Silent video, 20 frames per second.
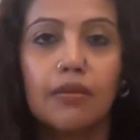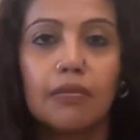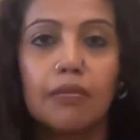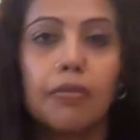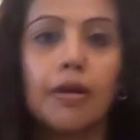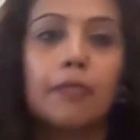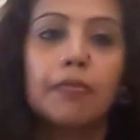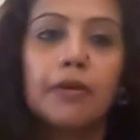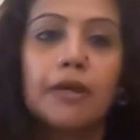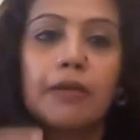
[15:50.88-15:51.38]

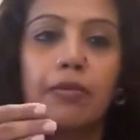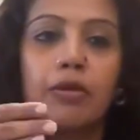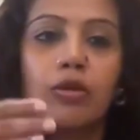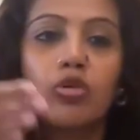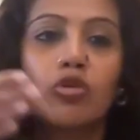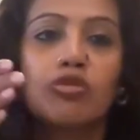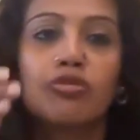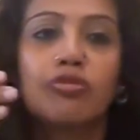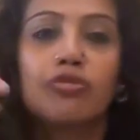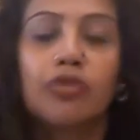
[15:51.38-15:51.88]
But people
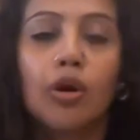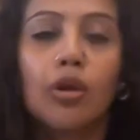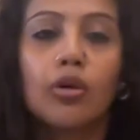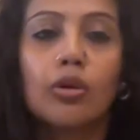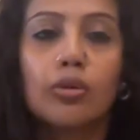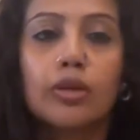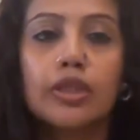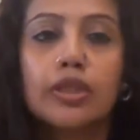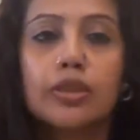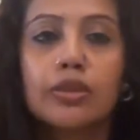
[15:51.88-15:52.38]
who
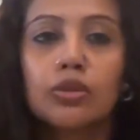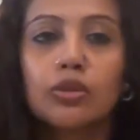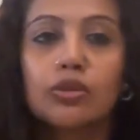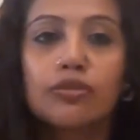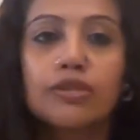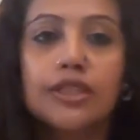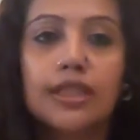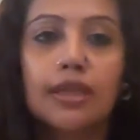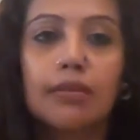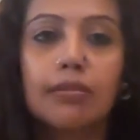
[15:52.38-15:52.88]
follow it through
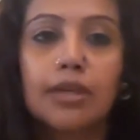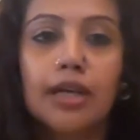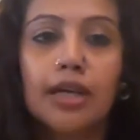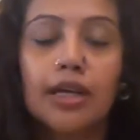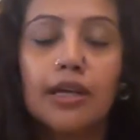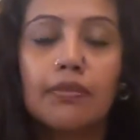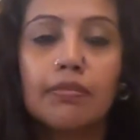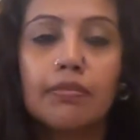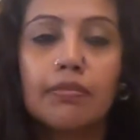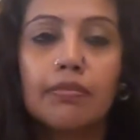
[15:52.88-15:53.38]
for some
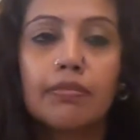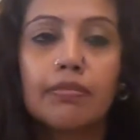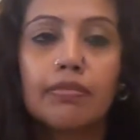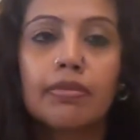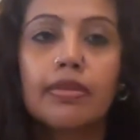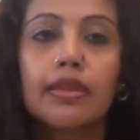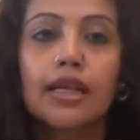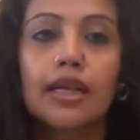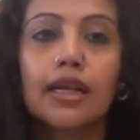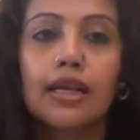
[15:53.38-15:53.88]
time,
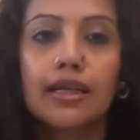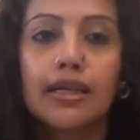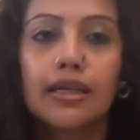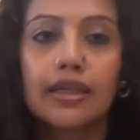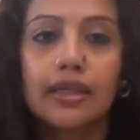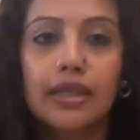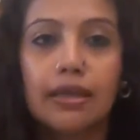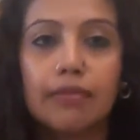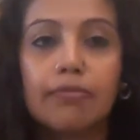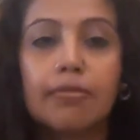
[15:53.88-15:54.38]

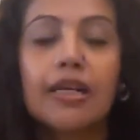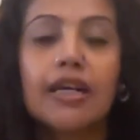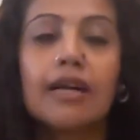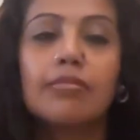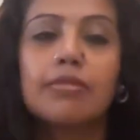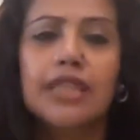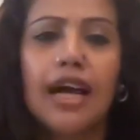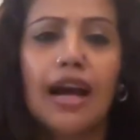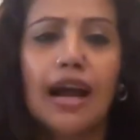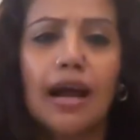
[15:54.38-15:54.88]
it
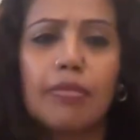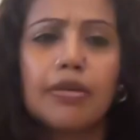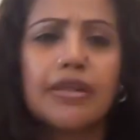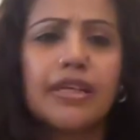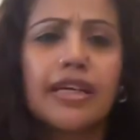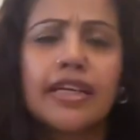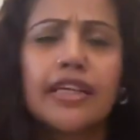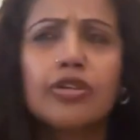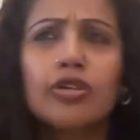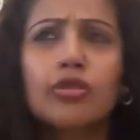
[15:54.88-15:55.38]
becomes a habit.
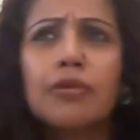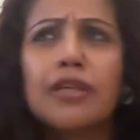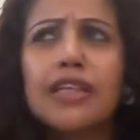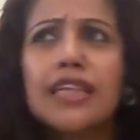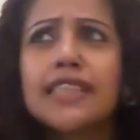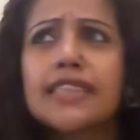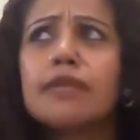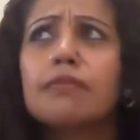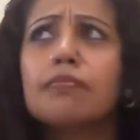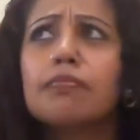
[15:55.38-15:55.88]
And it could be
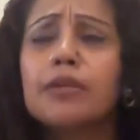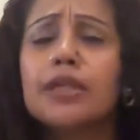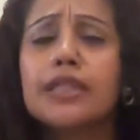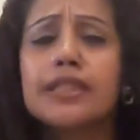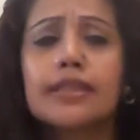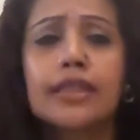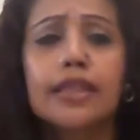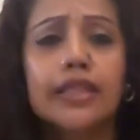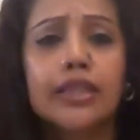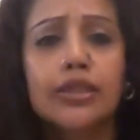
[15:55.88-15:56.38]
the
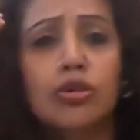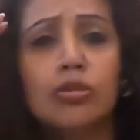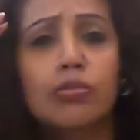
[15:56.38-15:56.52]
simplest thing. It